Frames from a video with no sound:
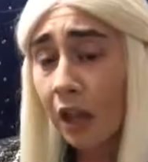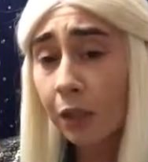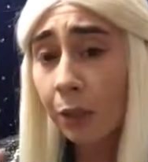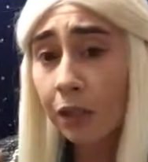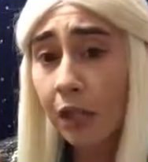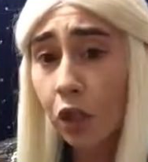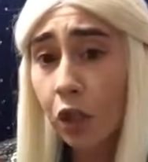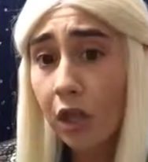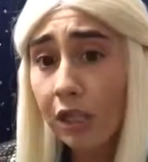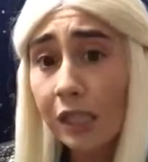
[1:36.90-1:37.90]

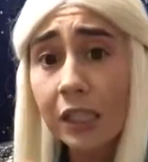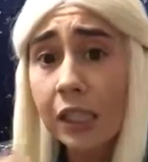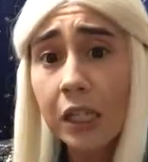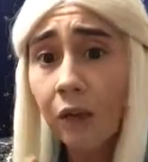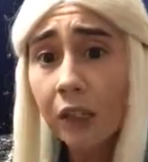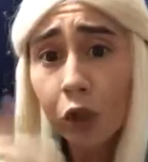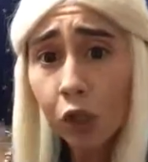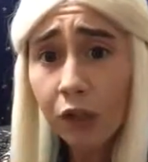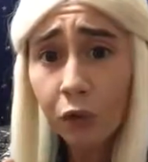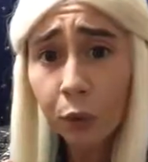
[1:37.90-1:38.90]
expectation that isn't even
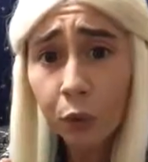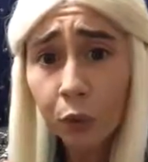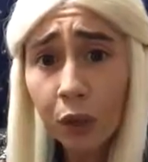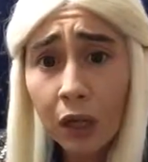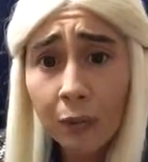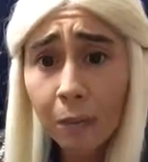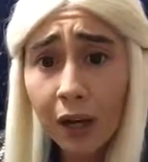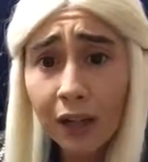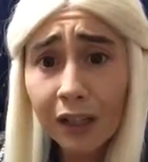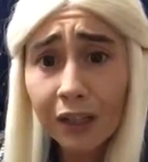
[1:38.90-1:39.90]
achievable
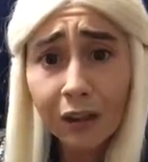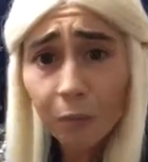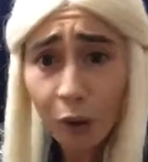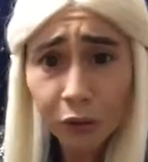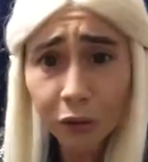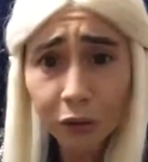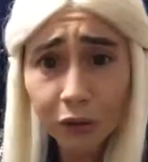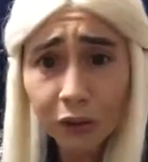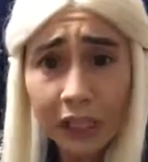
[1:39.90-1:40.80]
by the model.